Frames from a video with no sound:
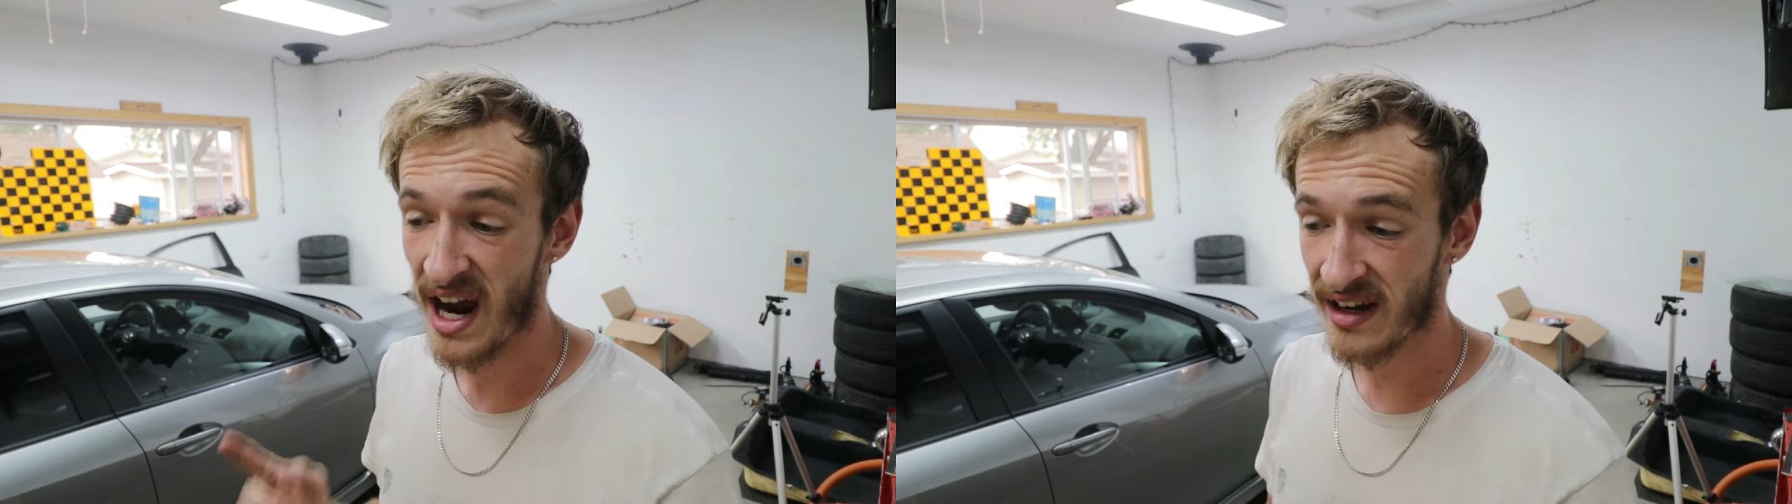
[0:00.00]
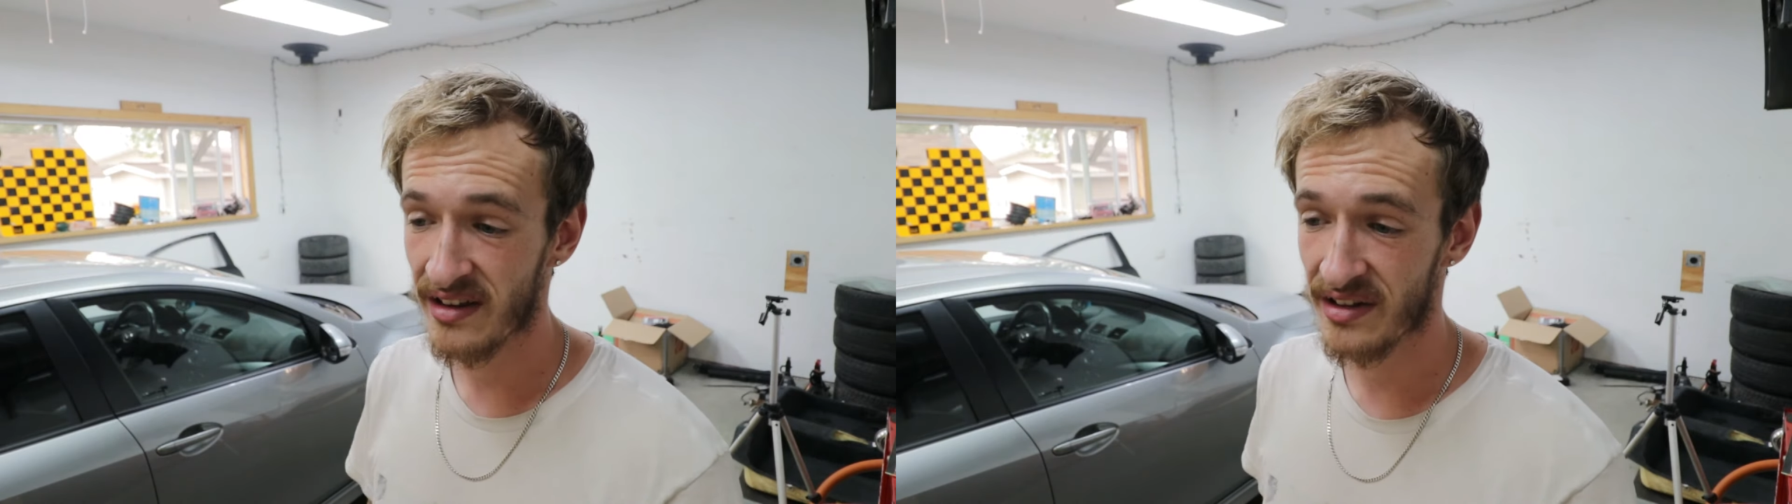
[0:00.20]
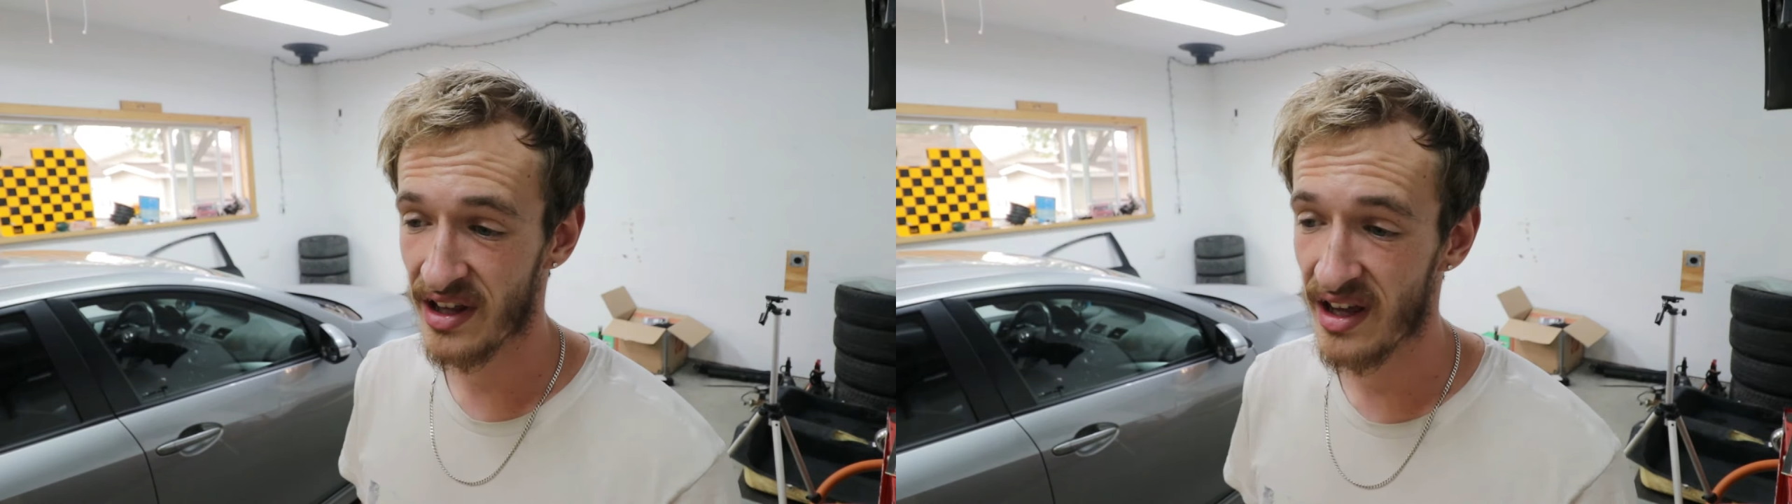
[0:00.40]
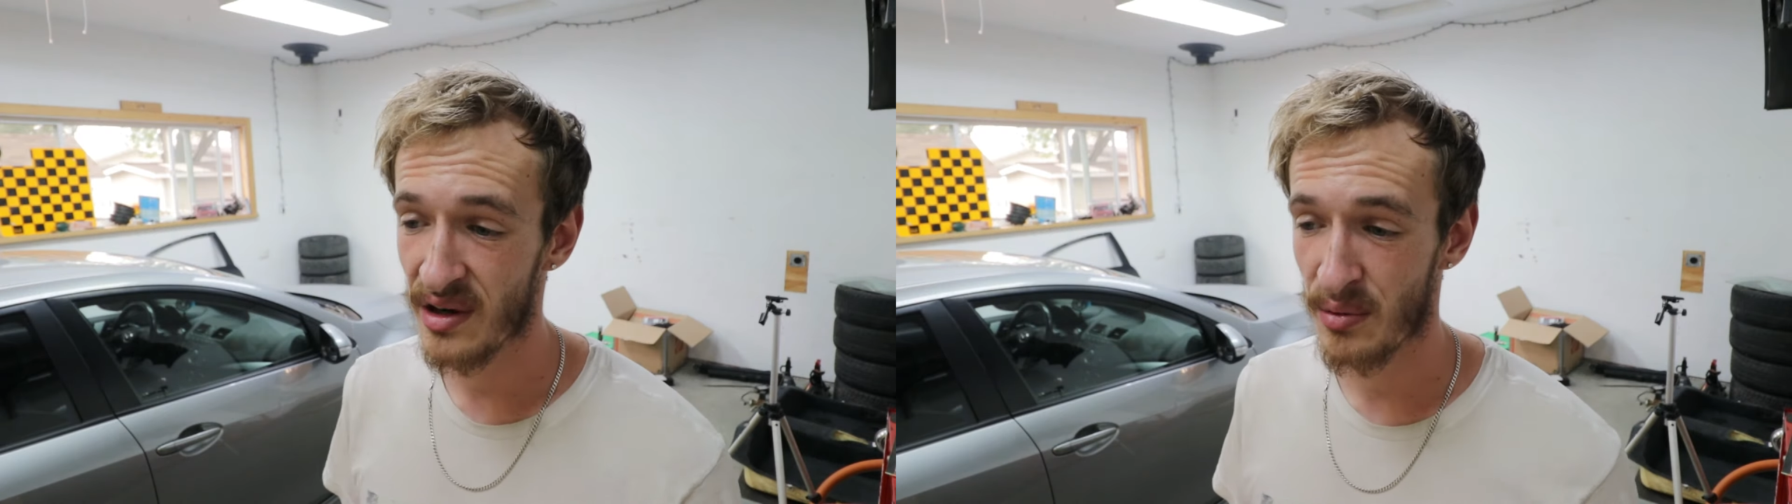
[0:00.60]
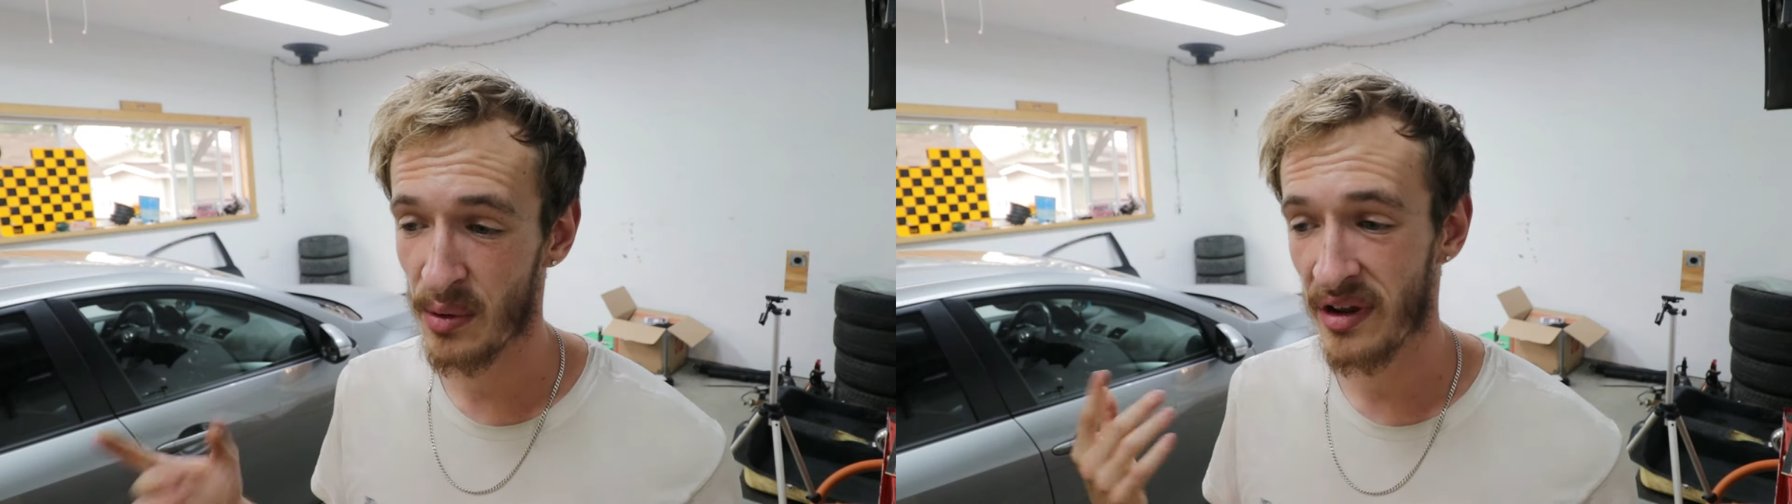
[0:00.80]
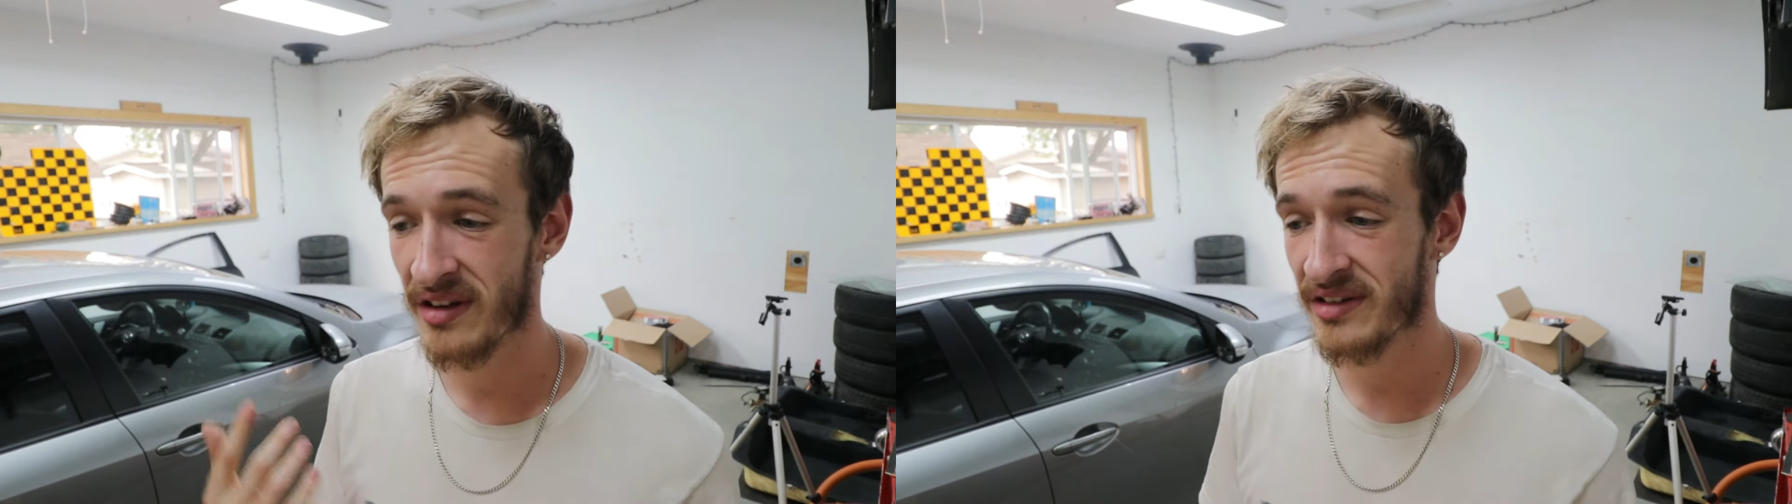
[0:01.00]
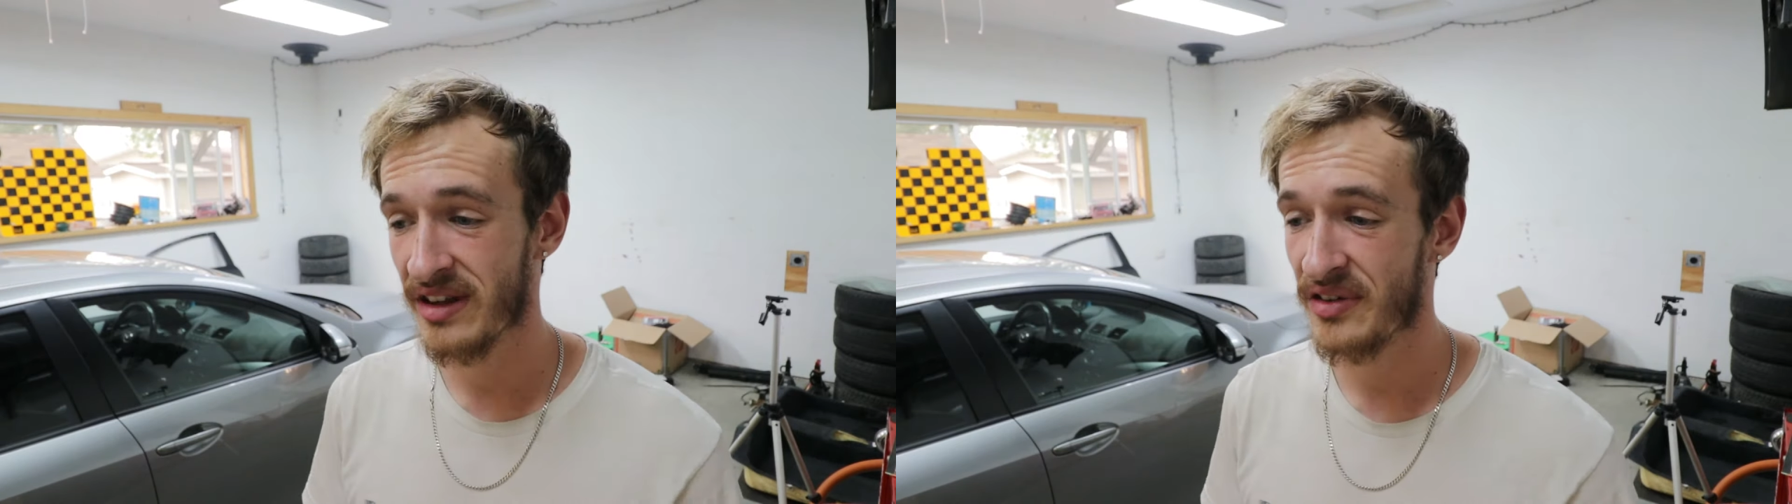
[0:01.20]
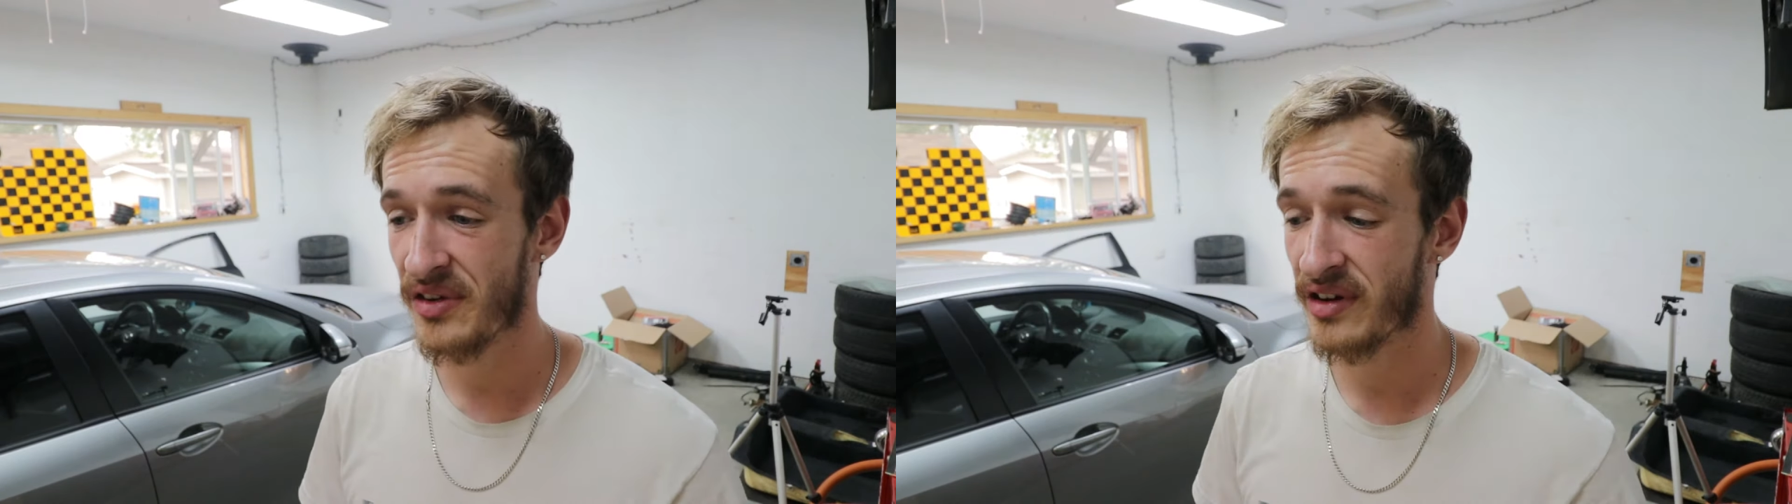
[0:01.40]
Back in the day, Rotella
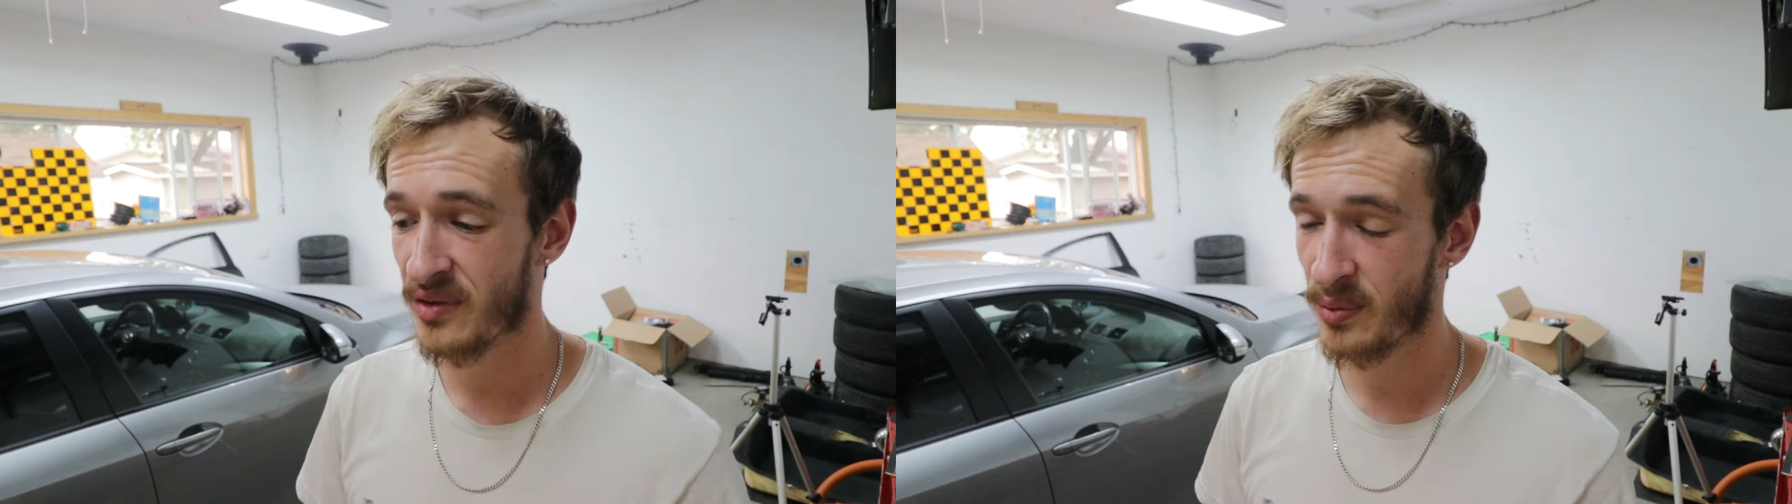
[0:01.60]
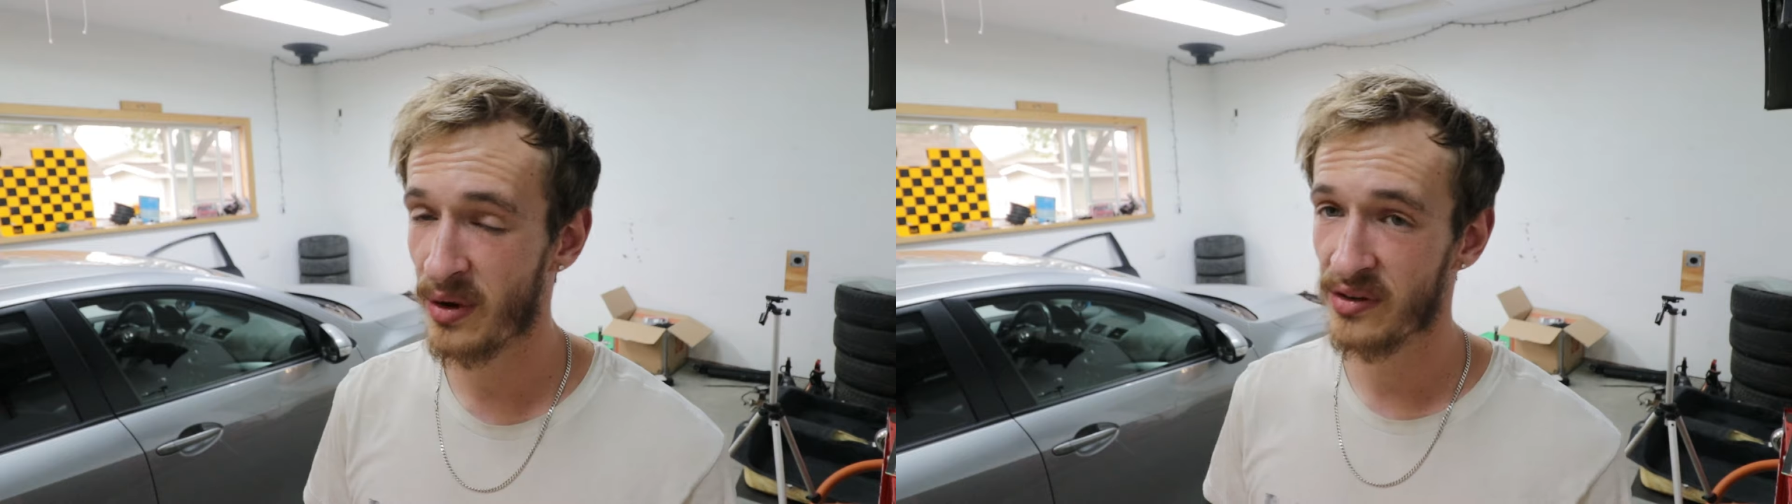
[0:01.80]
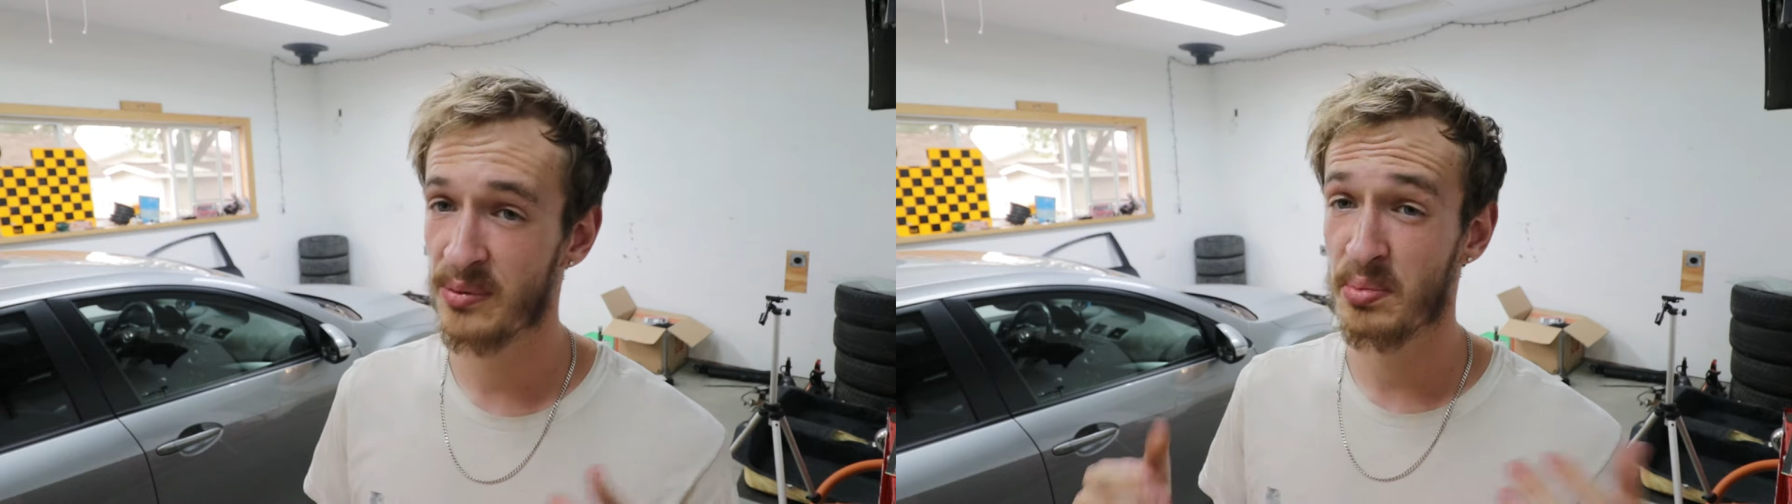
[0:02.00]
T6 was